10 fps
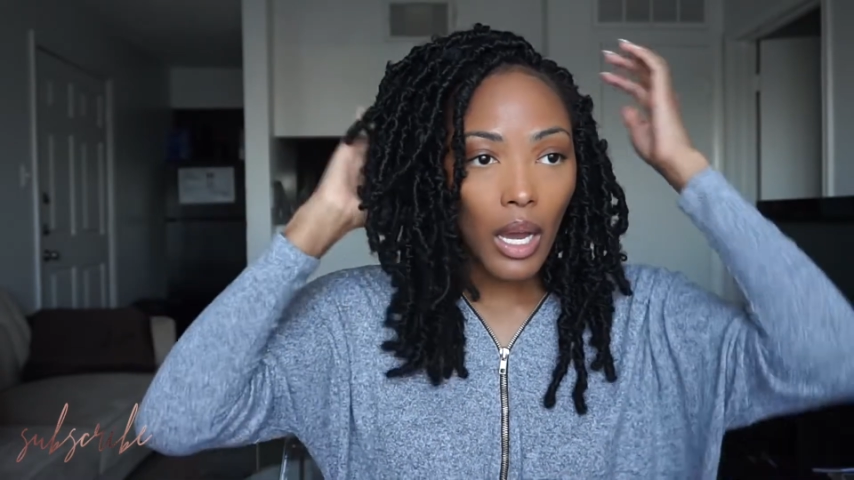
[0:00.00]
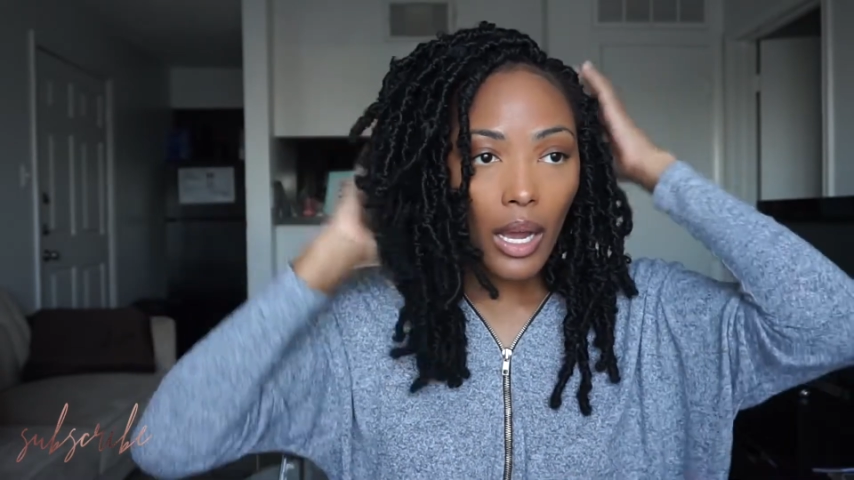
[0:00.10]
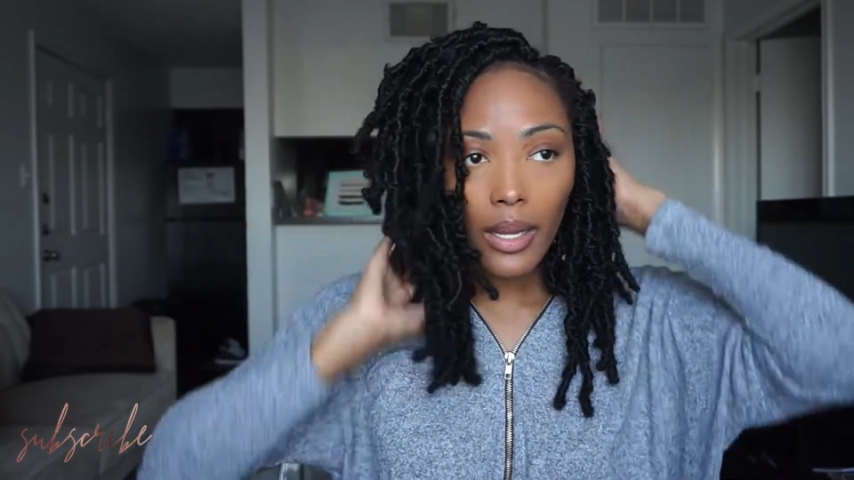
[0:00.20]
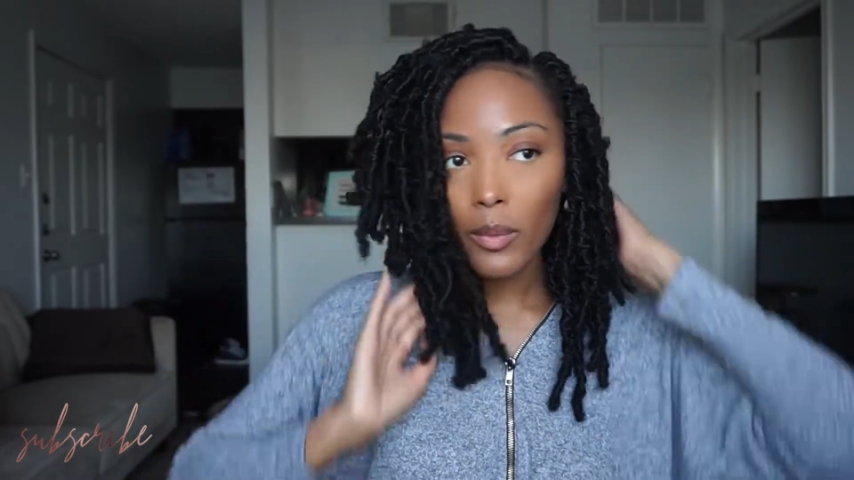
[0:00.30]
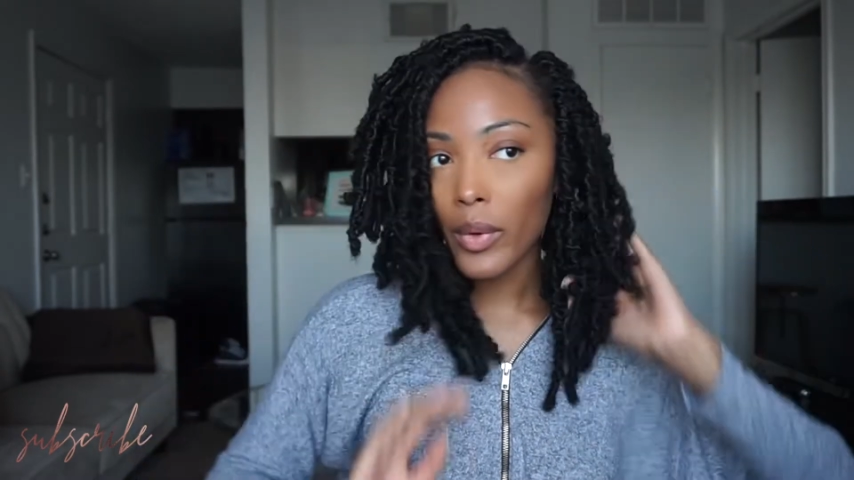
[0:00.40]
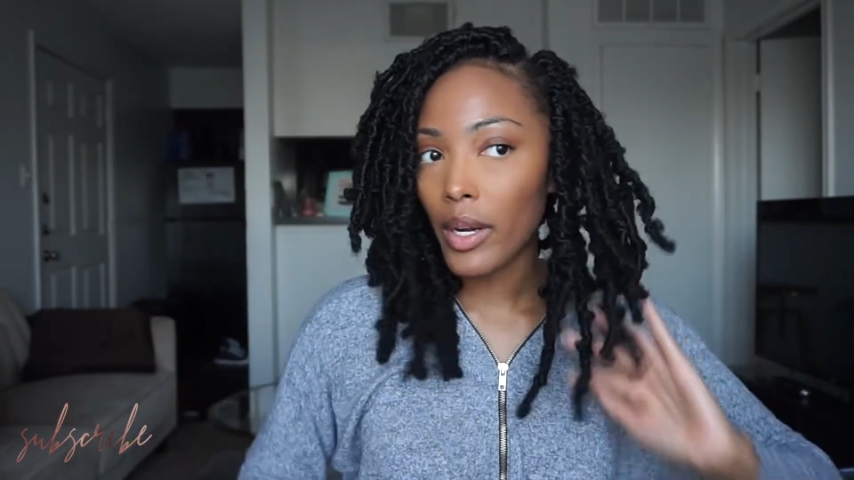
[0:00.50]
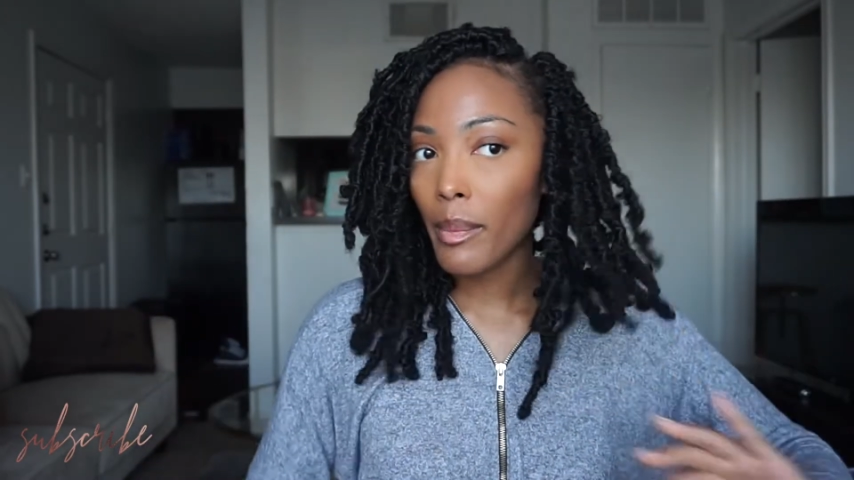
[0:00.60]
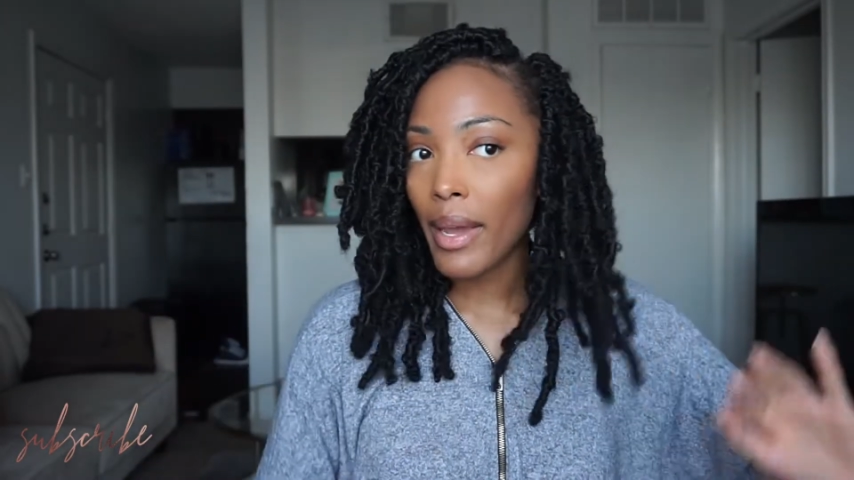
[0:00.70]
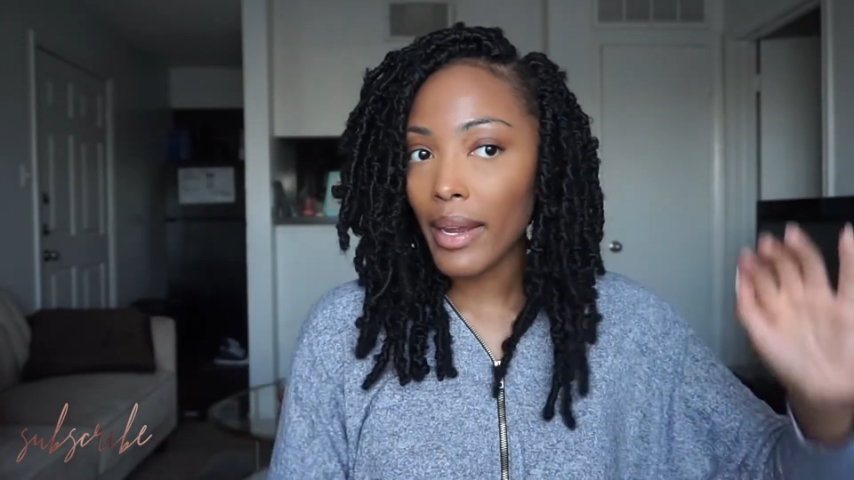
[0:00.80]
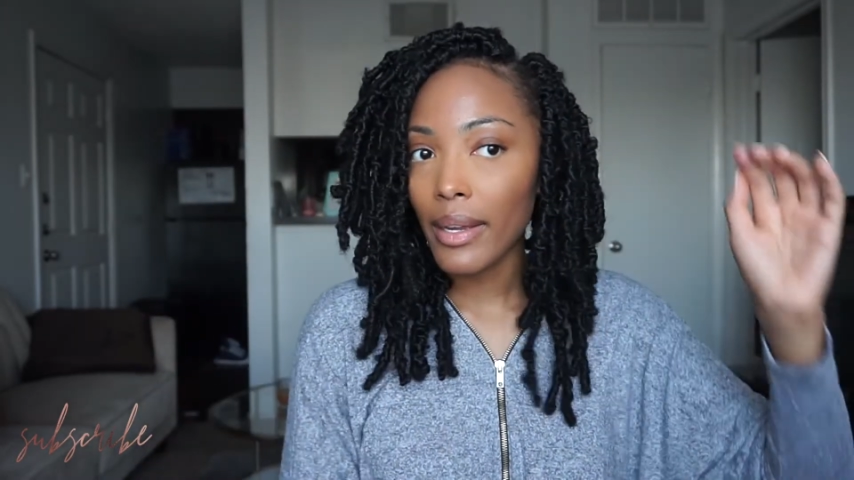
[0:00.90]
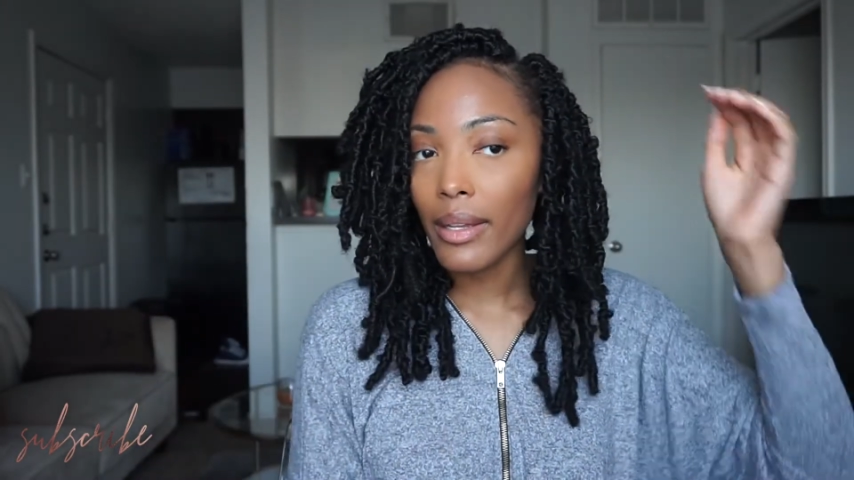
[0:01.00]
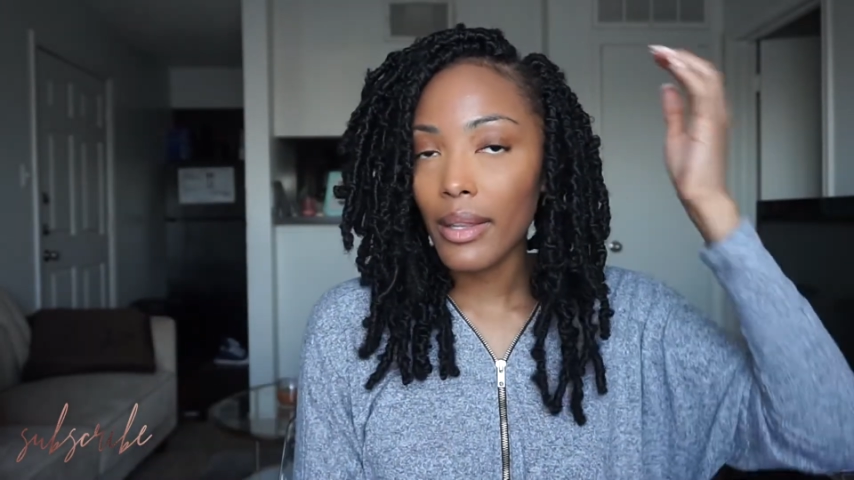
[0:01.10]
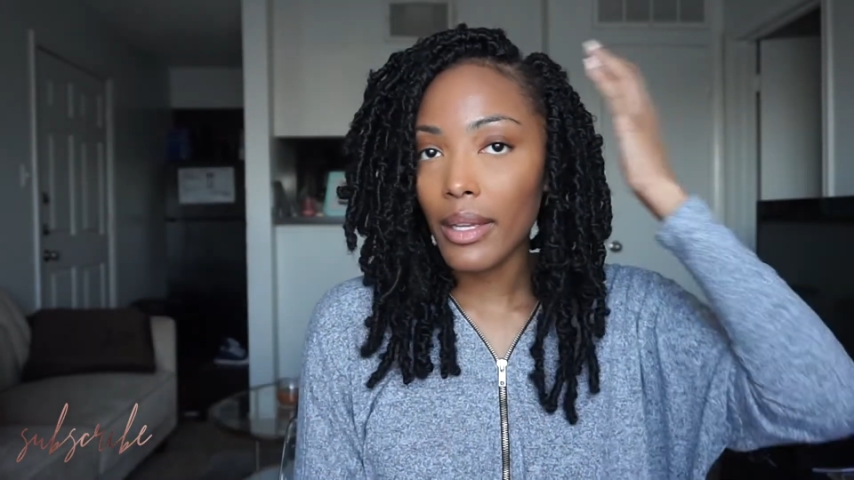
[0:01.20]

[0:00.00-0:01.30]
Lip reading: I can wear it back in